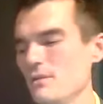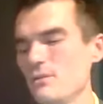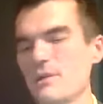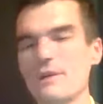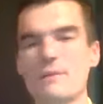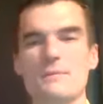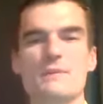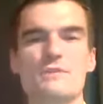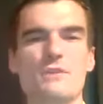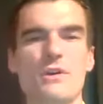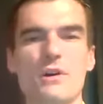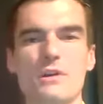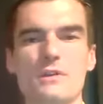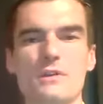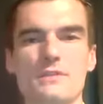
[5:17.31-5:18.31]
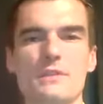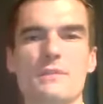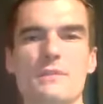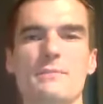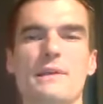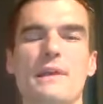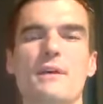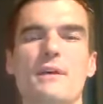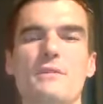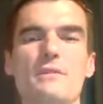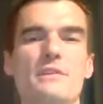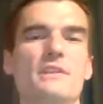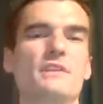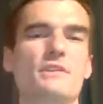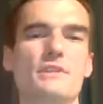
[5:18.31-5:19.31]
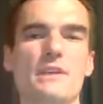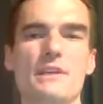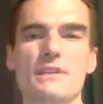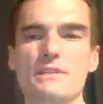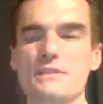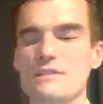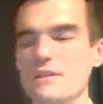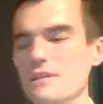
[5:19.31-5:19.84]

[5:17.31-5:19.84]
We got a bunch of artists coming out, DJs.